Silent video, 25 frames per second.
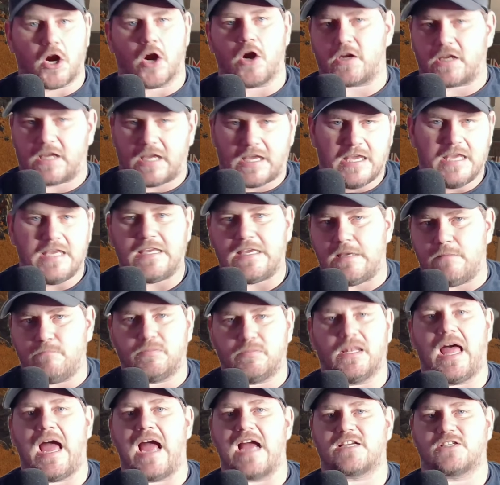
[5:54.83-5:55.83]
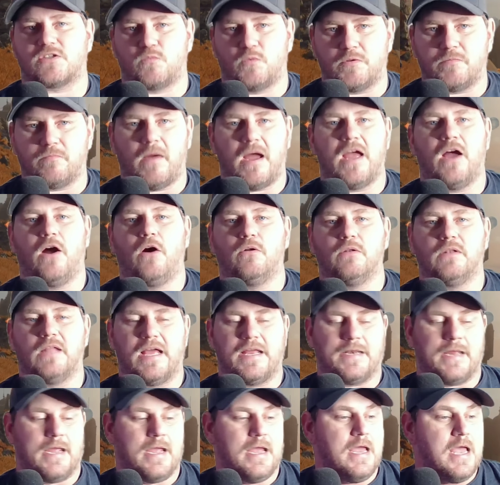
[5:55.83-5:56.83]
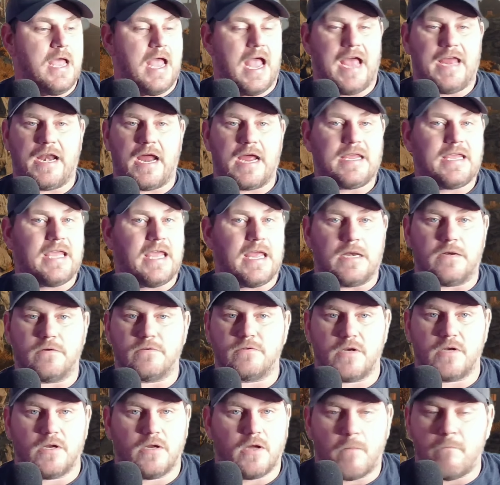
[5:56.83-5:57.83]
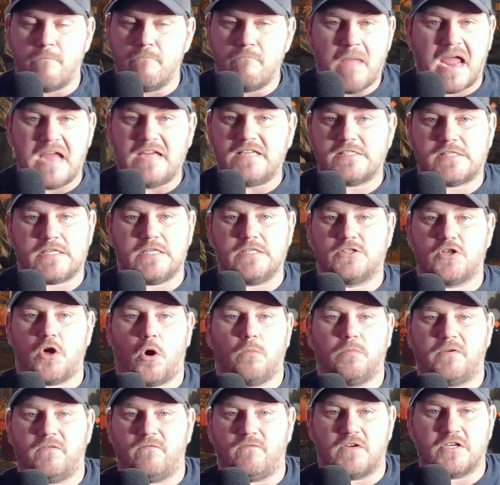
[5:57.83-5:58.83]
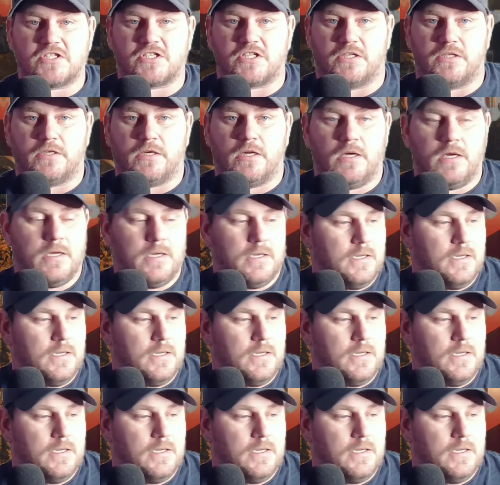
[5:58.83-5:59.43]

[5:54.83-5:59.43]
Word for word: dark, inky blacks with my OLED and I get amazing Dolby Vision.